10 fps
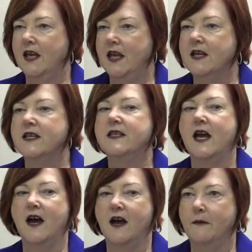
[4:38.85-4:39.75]
It is
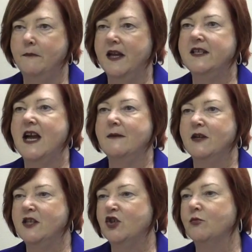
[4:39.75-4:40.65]
a big time
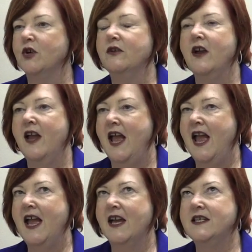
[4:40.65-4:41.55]
consumer,
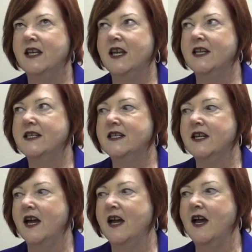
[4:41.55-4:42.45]
and it's
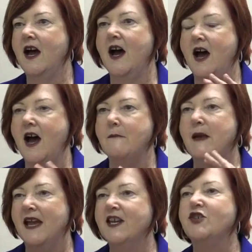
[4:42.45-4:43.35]
a
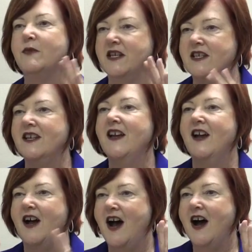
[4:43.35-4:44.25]
management
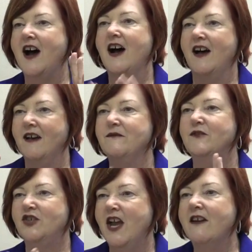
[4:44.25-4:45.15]

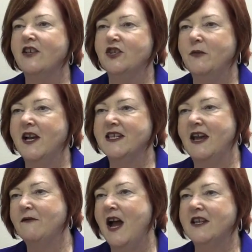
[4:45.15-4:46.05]
challenge because
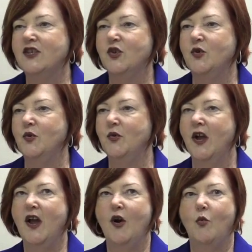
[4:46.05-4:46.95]
I've got to
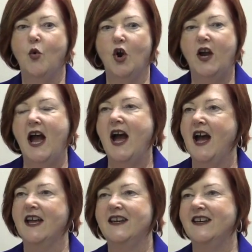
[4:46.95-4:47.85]
work
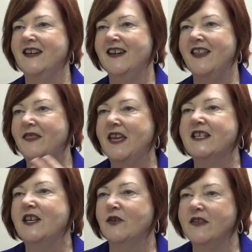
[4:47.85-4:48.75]
on
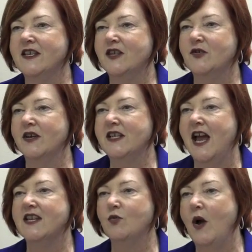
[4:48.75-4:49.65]
things here in the district
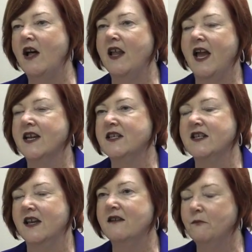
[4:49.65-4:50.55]
as well
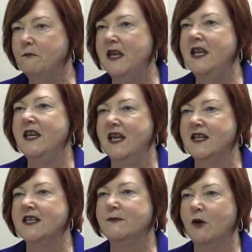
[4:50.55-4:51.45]
as being
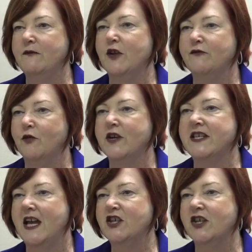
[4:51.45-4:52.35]
in Springfield for
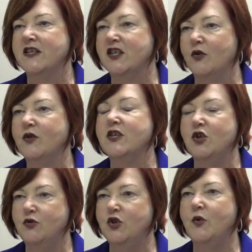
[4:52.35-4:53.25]
sessions. So
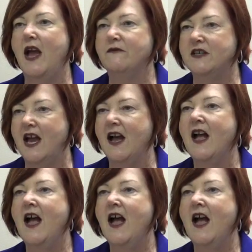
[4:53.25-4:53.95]
you do have to